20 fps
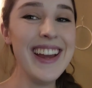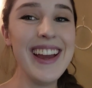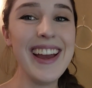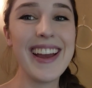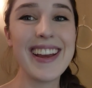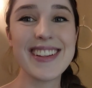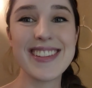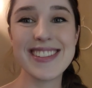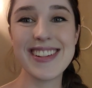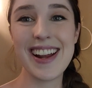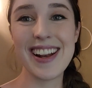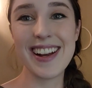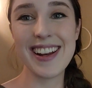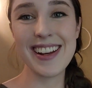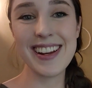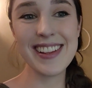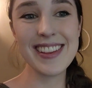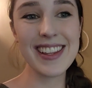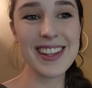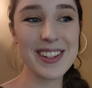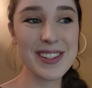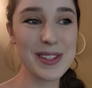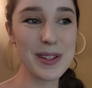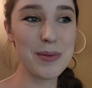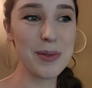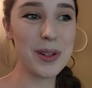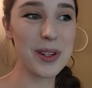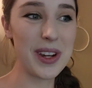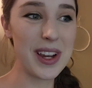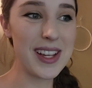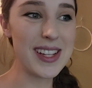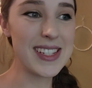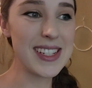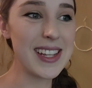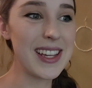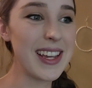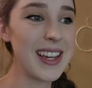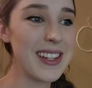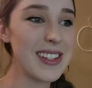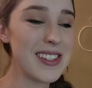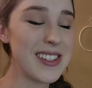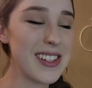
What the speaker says: it's not anything super crazy. It's